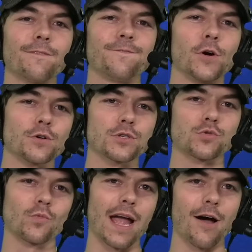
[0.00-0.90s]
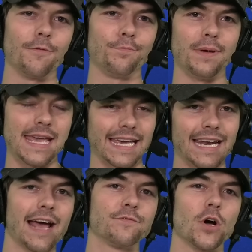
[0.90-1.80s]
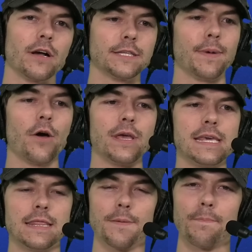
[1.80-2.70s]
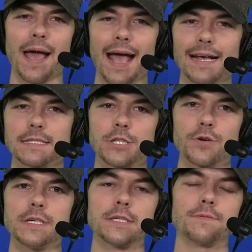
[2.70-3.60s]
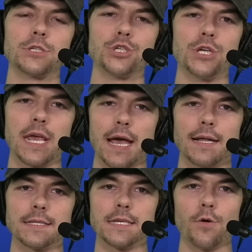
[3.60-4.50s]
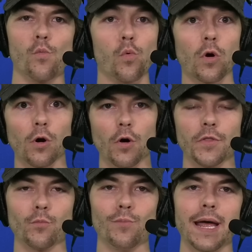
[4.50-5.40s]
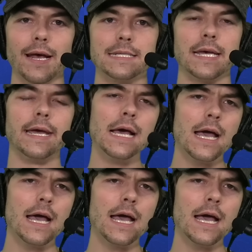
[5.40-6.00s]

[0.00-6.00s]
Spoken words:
first-round pick, and I've talked about in the past, there is a chance in a world, might I say,